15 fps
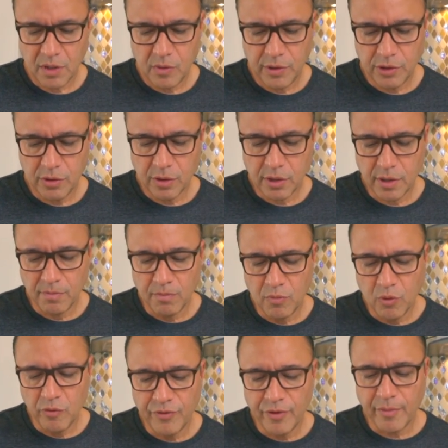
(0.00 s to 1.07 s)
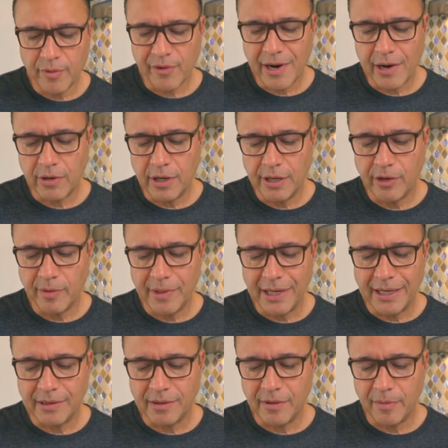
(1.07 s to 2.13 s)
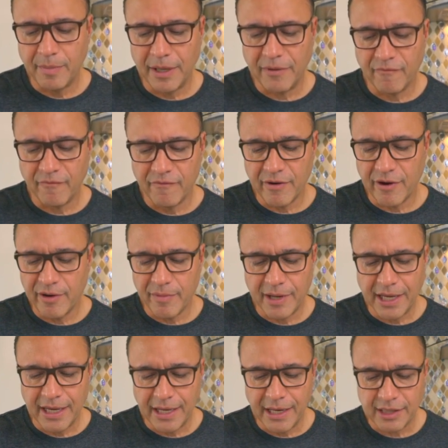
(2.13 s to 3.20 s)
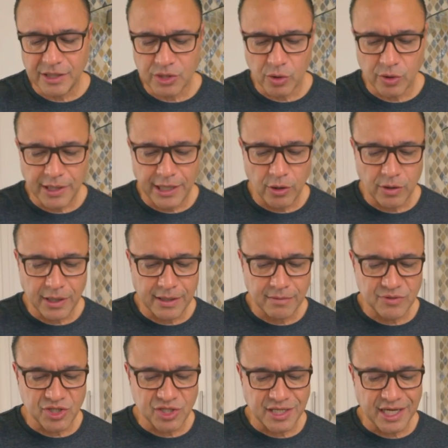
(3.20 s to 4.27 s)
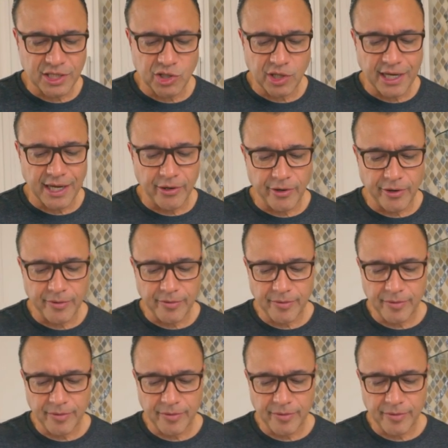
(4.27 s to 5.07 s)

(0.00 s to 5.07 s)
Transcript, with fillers: You need to move them around a little bit at the be very beginning so they don't stick together.